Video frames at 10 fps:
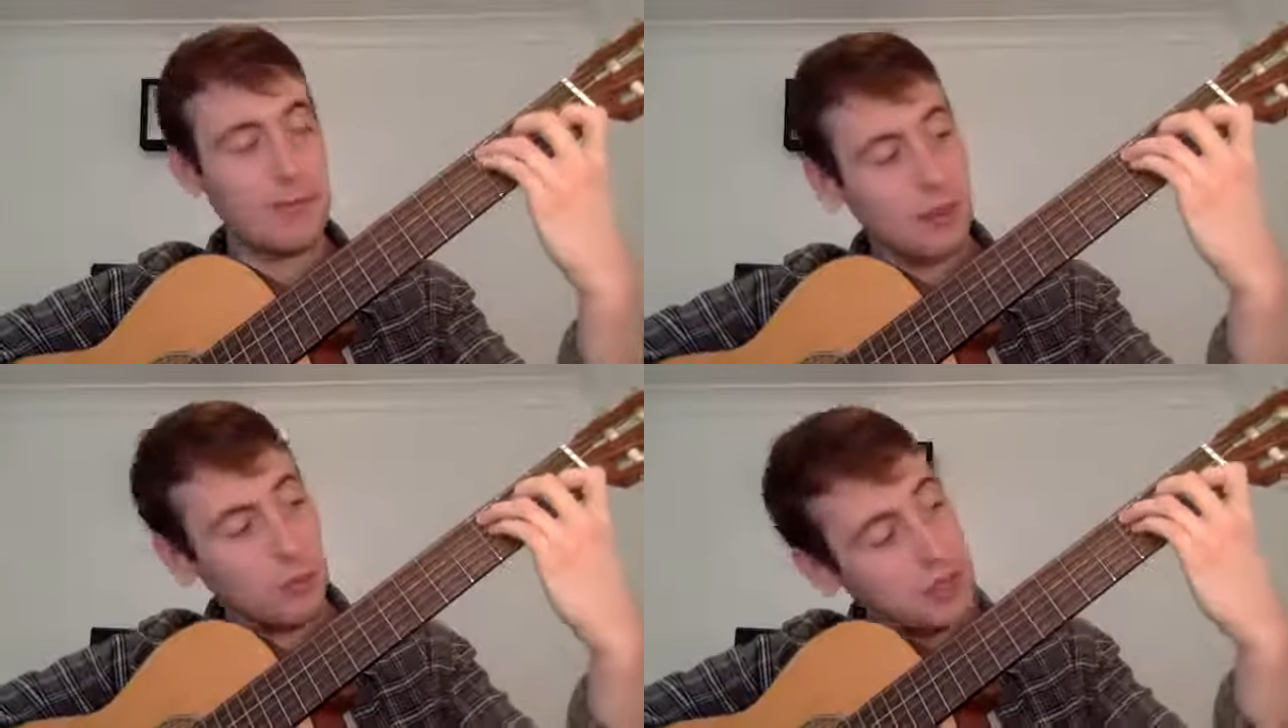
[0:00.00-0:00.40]

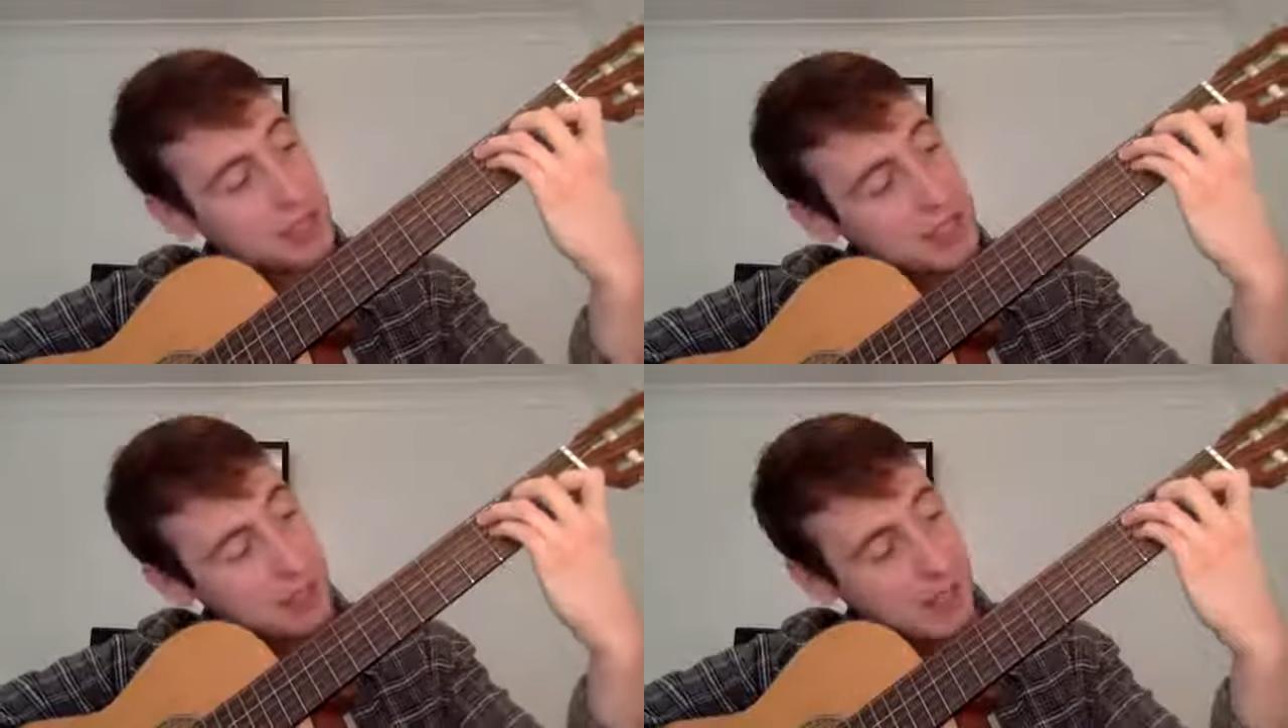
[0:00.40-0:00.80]
and we're
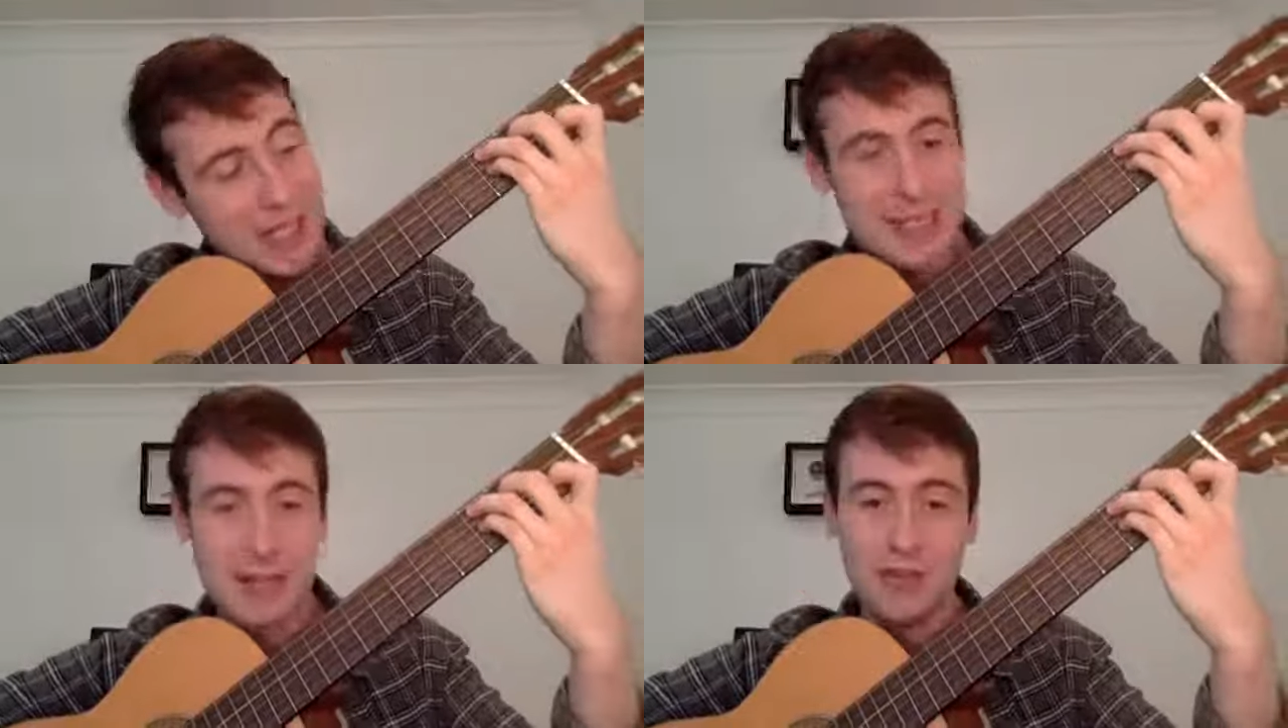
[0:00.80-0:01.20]
just going to
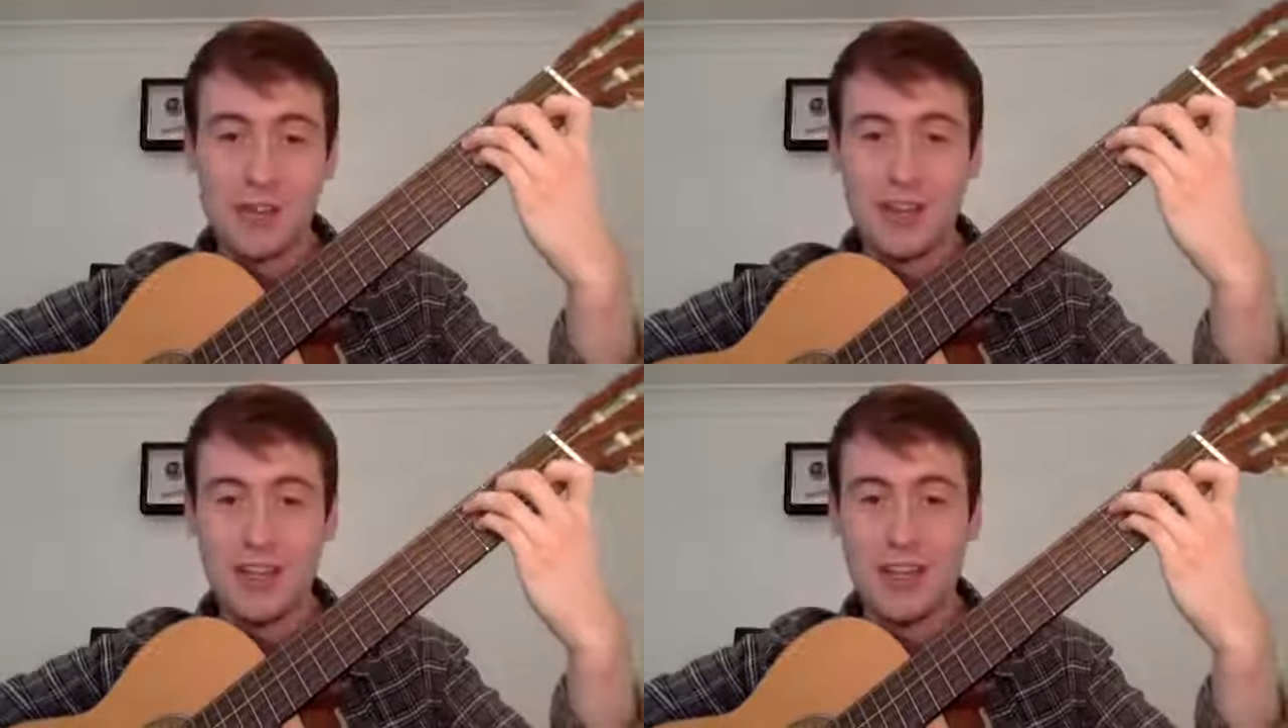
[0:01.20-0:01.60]
place it on
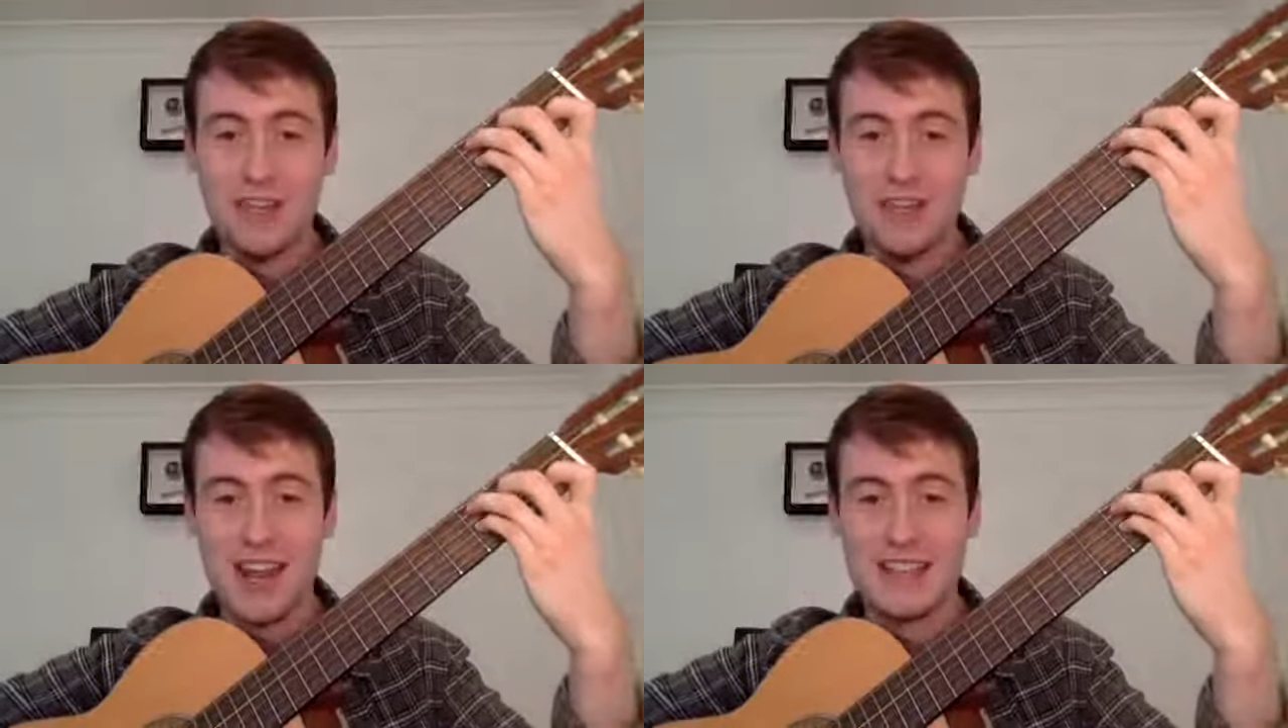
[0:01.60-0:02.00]
the third
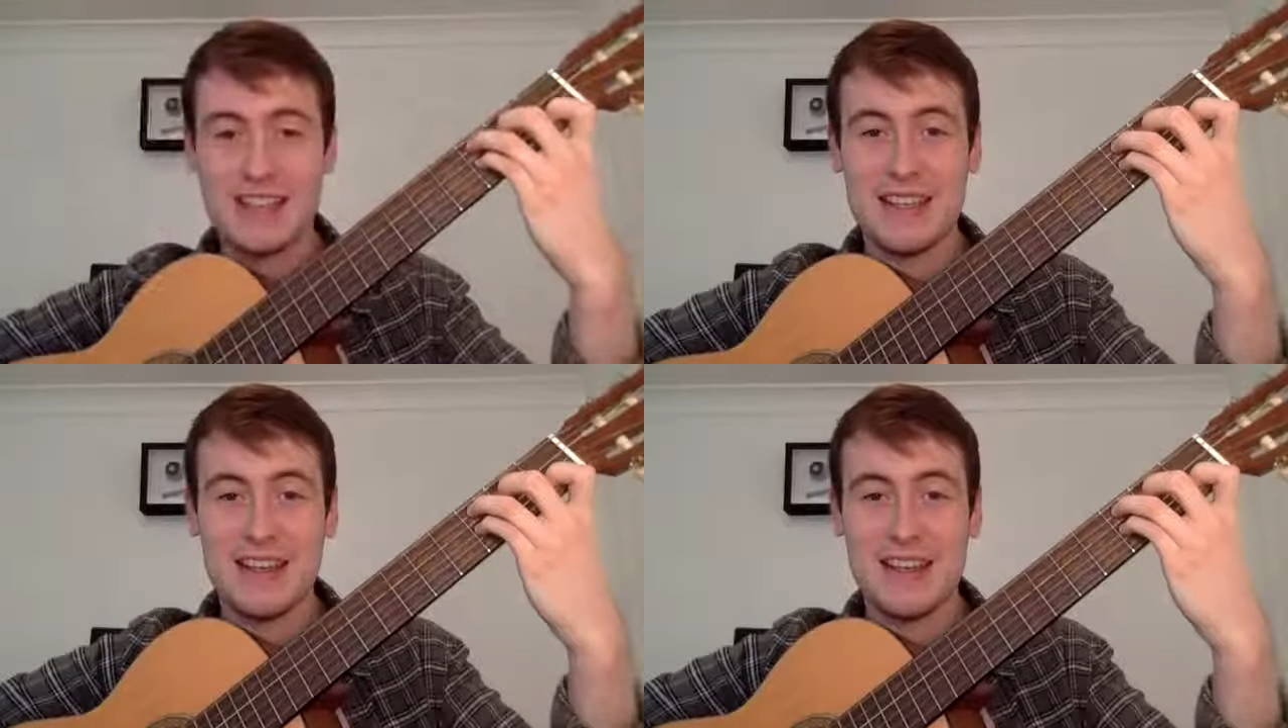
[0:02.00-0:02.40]

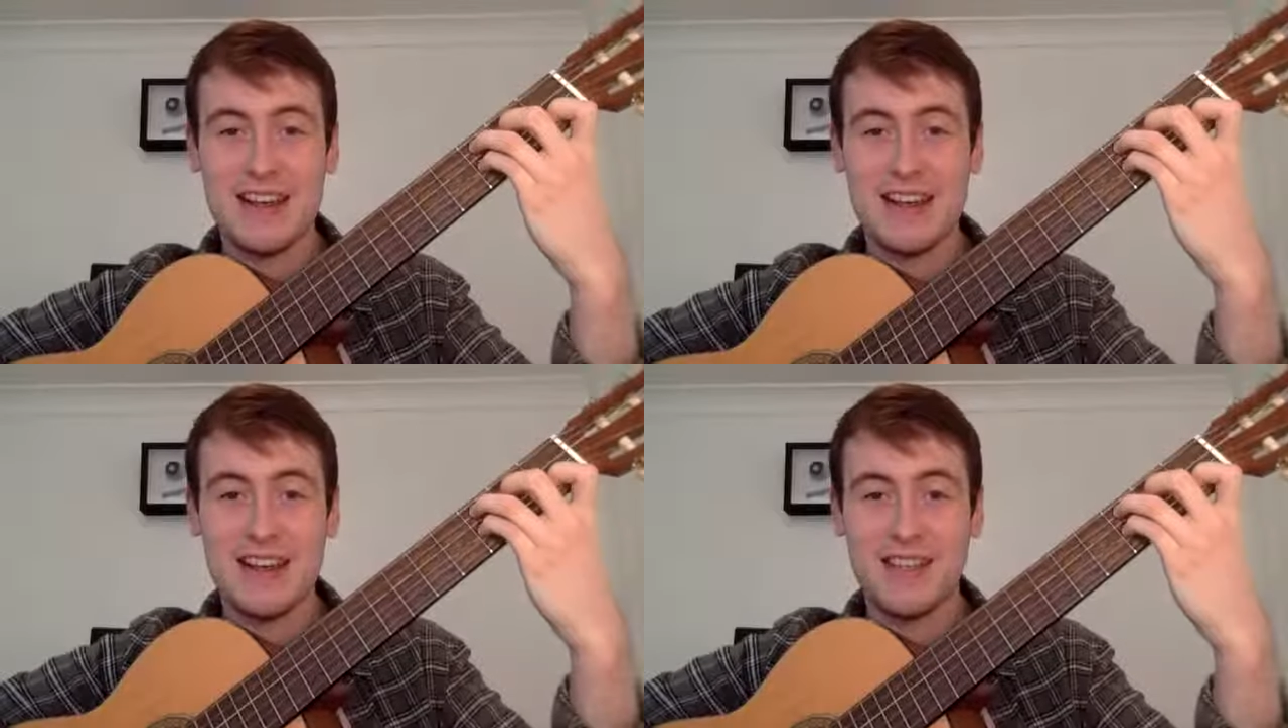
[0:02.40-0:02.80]
fret
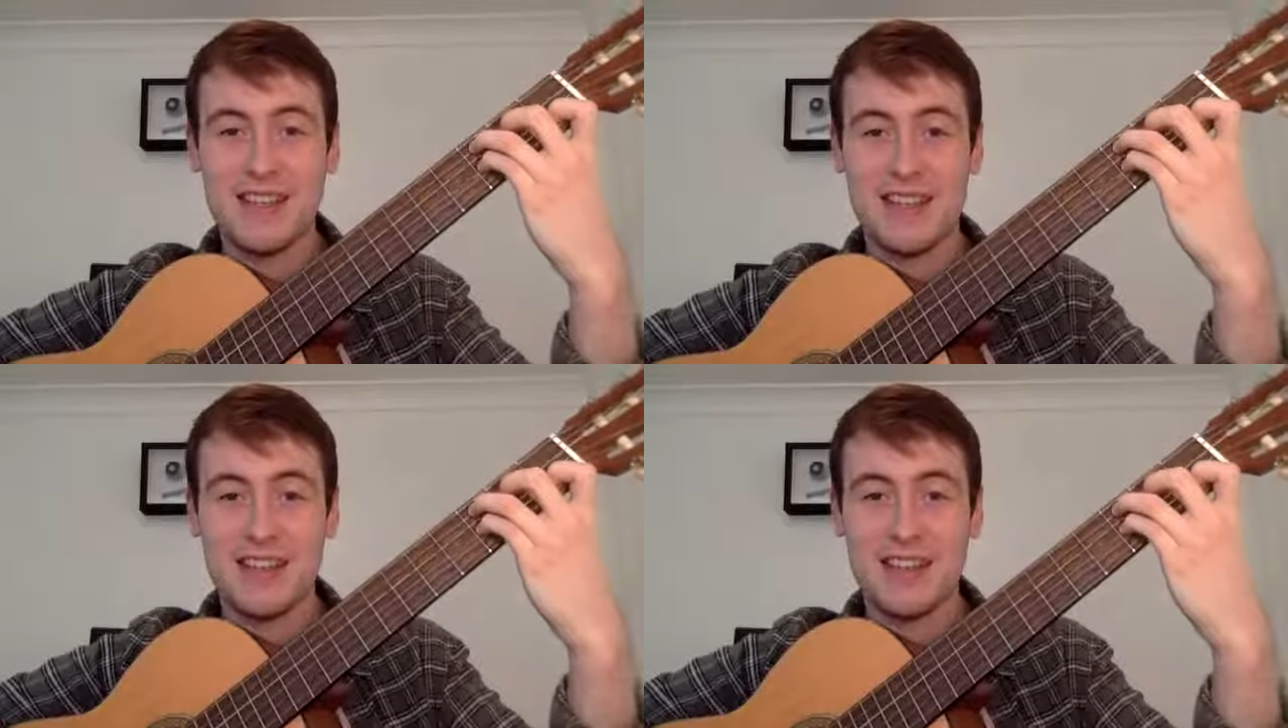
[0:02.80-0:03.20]
of
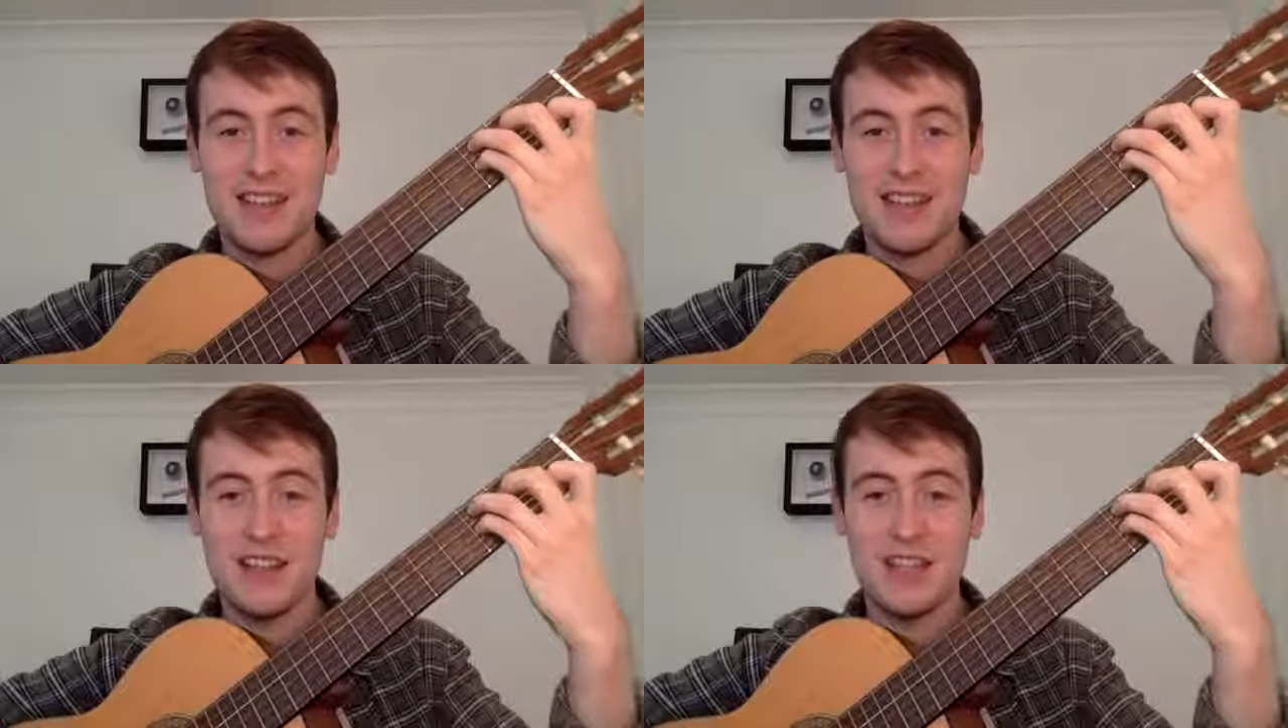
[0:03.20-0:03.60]

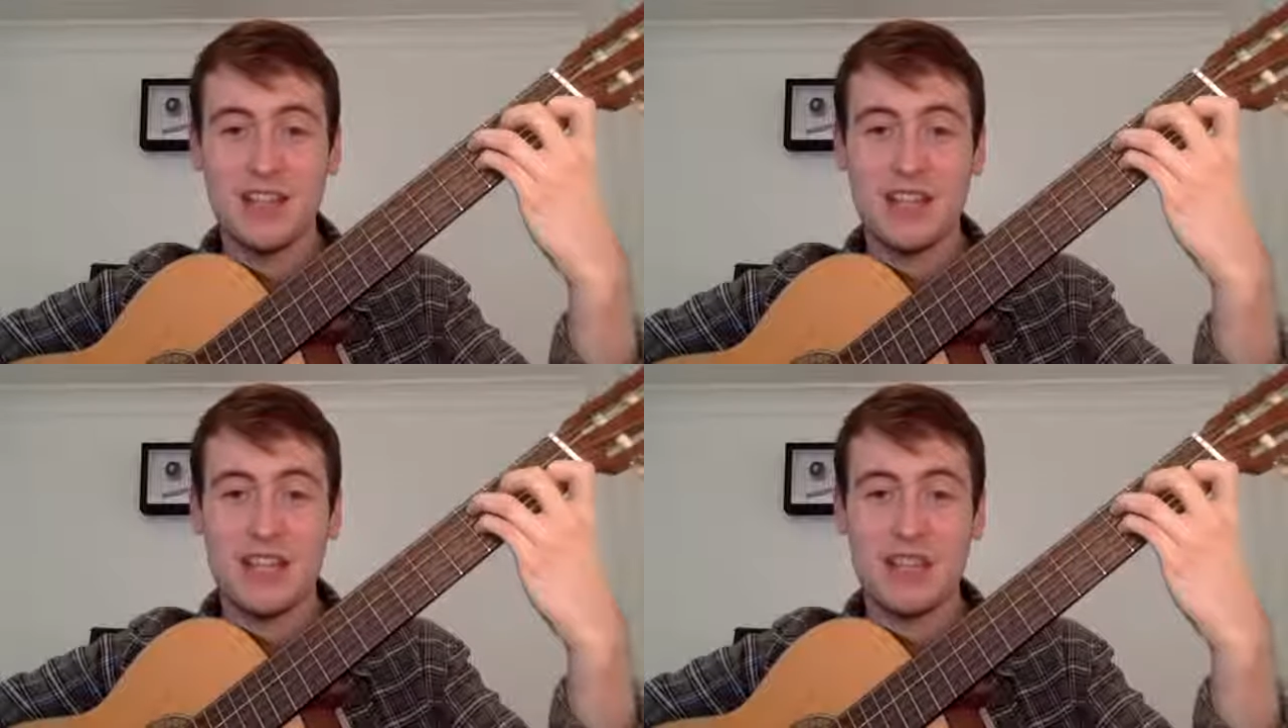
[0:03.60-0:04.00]
the
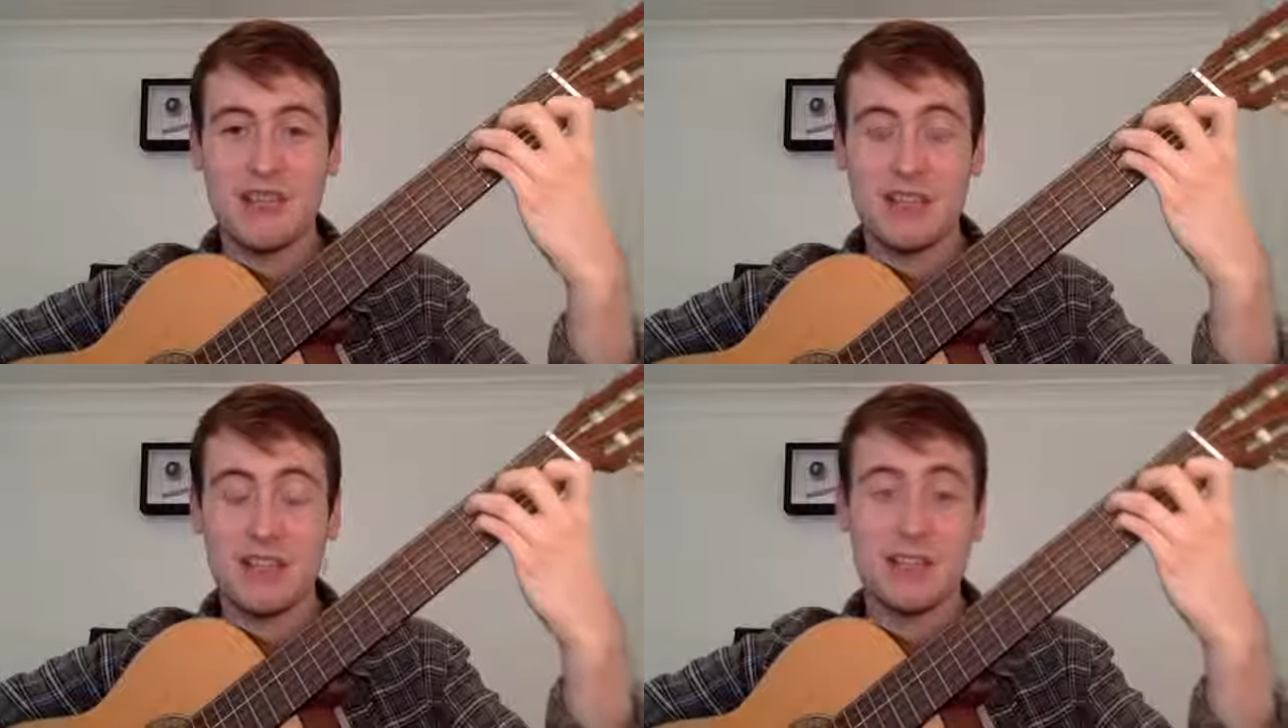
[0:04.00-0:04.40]
G string.